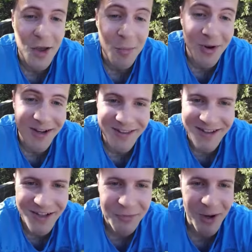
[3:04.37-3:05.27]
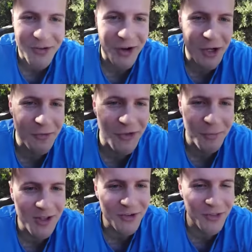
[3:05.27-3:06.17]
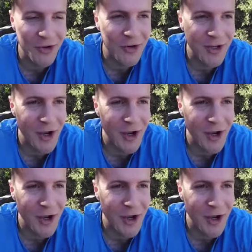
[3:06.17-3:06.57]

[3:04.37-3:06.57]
But then that sparks the idea of the simulation theory.